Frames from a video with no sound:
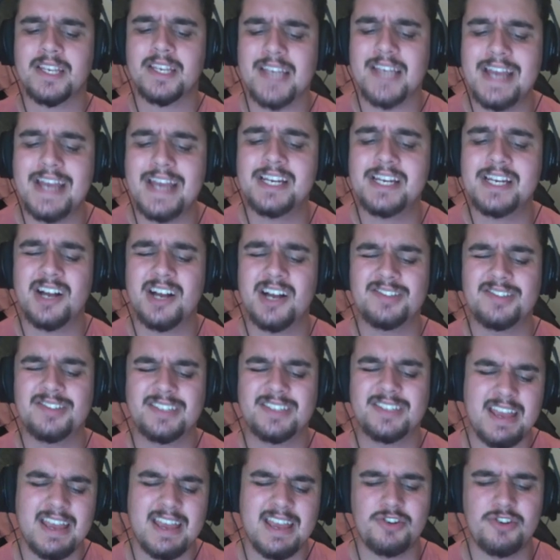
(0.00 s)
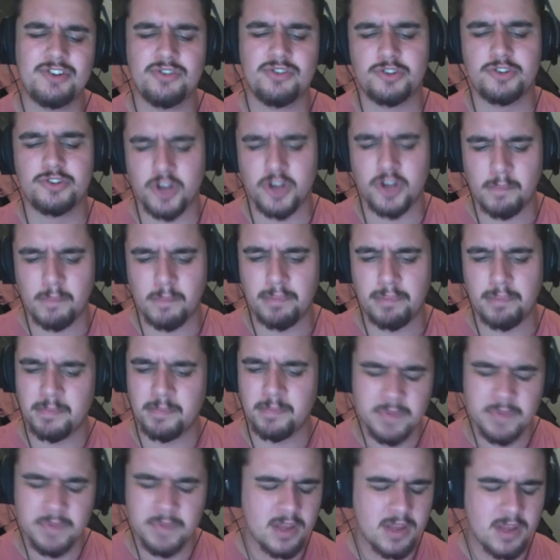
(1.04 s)
Cade Cust can do the job,
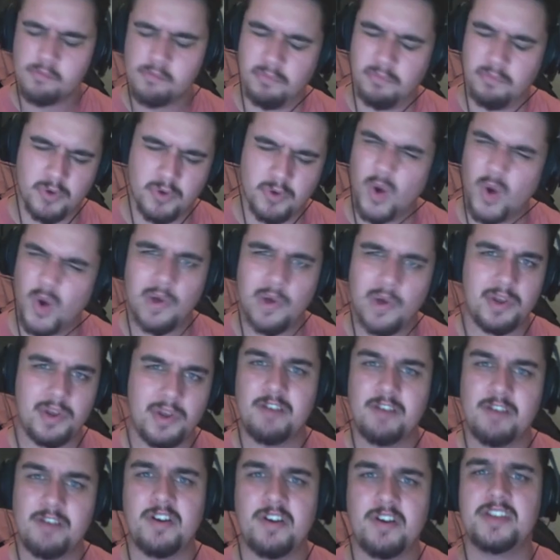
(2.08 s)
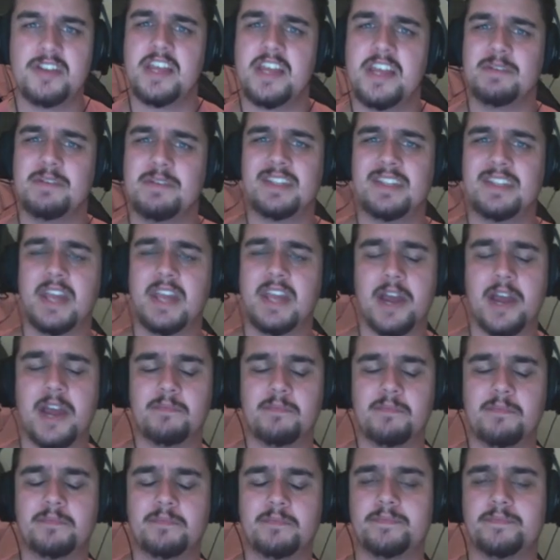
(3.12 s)
but not well enough. I think they missed the
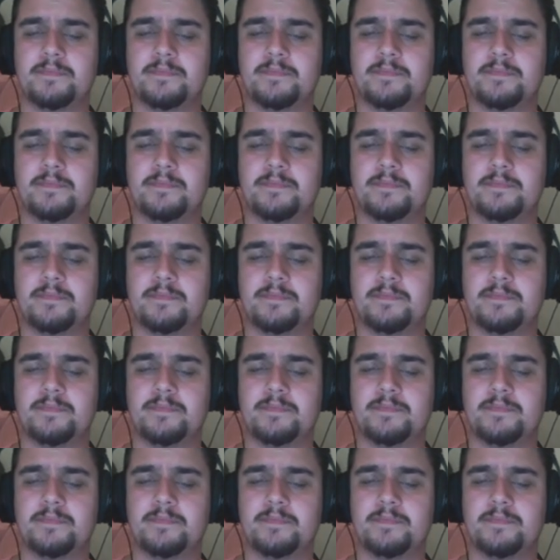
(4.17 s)
8.